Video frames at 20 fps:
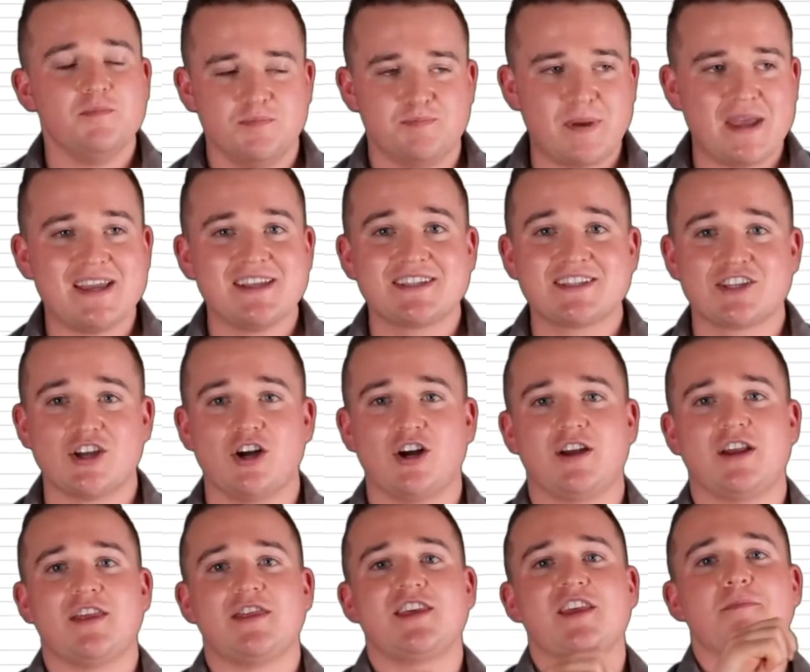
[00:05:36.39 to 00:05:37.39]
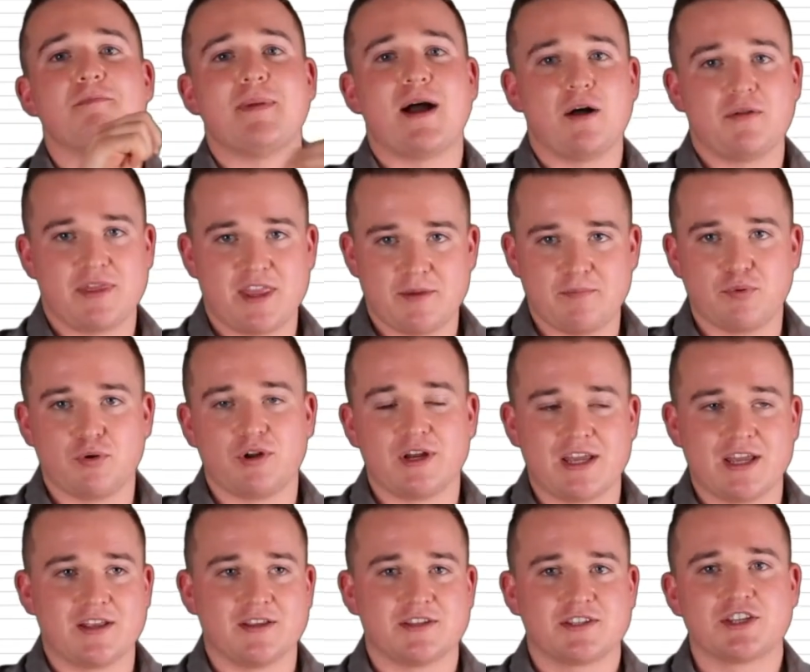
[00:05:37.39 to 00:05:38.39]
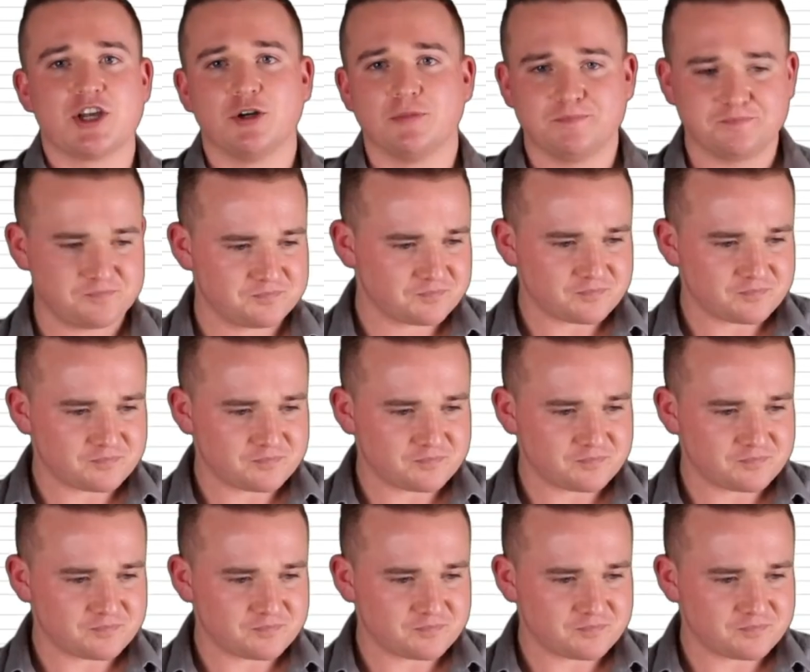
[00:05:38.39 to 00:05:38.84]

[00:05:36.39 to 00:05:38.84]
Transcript: based on the amount they put in. So